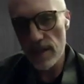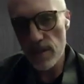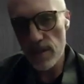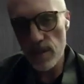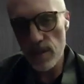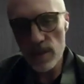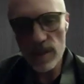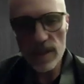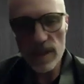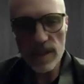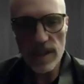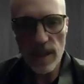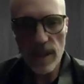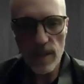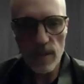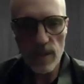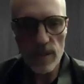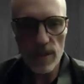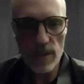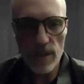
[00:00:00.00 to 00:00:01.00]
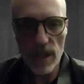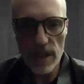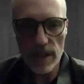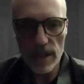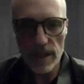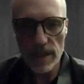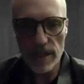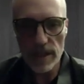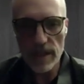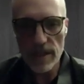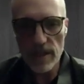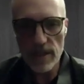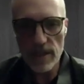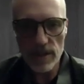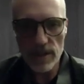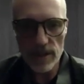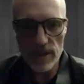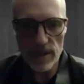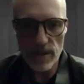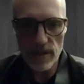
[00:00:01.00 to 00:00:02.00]
Smriti samprajnana
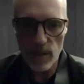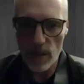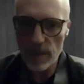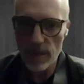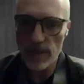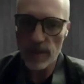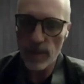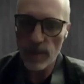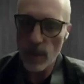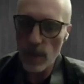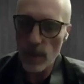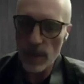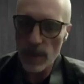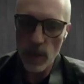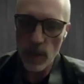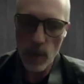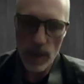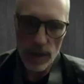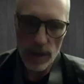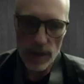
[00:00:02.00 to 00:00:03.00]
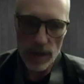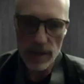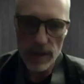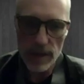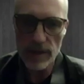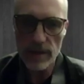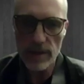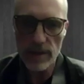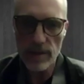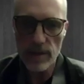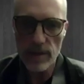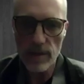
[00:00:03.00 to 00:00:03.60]
isn't just present moment awareness,